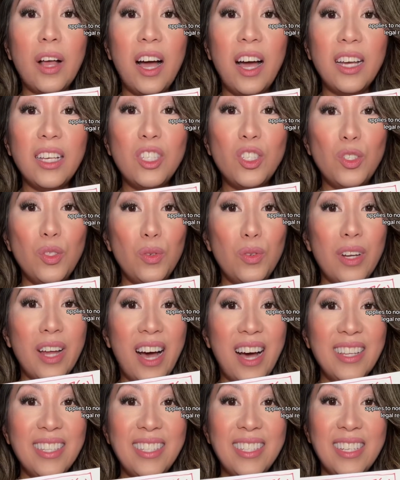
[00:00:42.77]
applies to
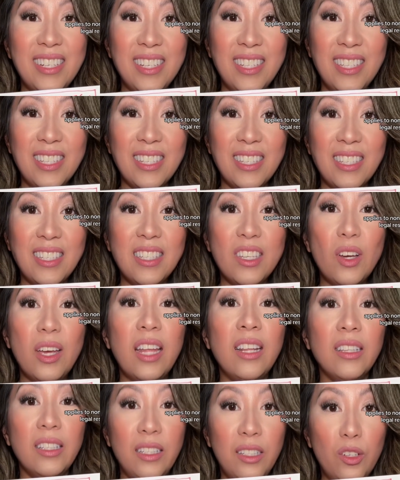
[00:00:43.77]
non-citizens
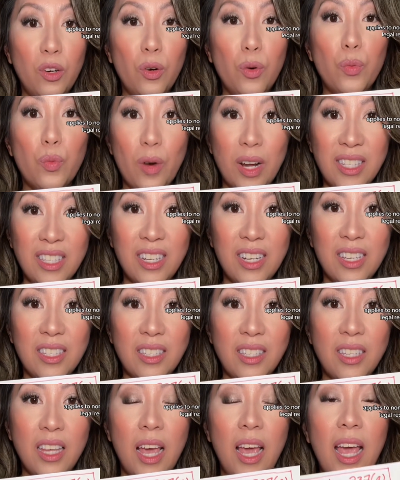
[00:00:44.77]
and legal
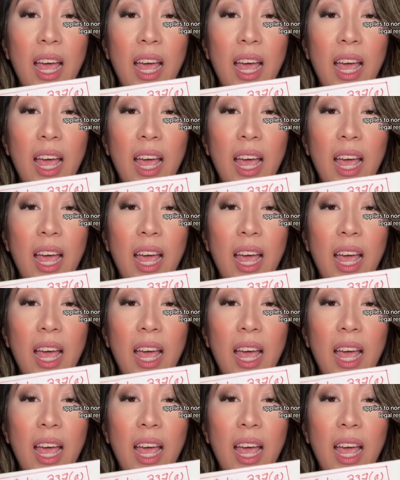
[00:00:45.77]
residents